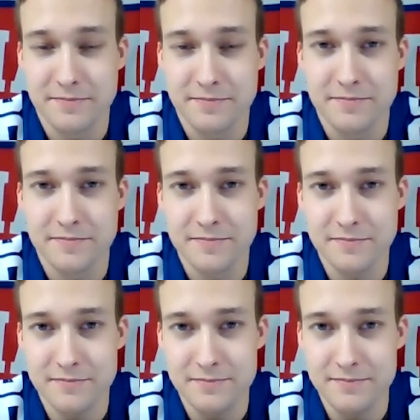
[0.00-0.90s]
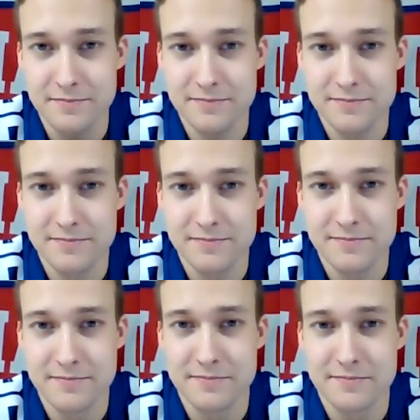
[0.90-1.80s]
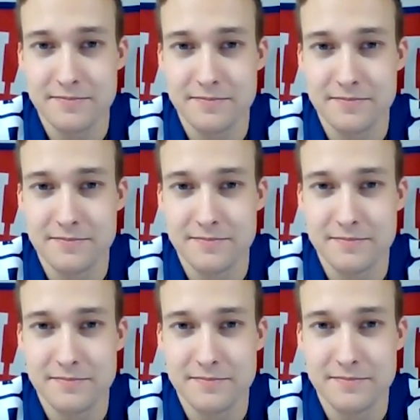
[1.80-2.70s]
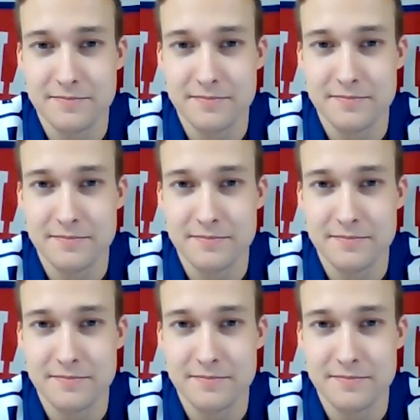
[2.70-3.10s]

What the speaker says: The person shown says nothing.